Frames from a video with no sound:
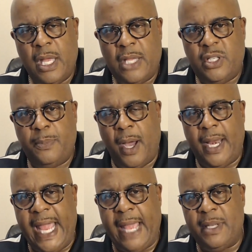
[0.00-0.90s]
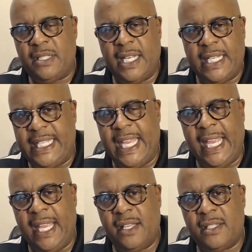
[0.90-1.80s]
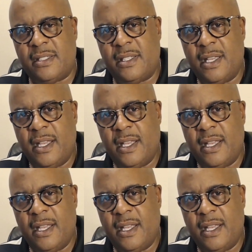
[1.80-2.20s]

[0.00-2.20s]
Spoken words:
She brought Haman to the king's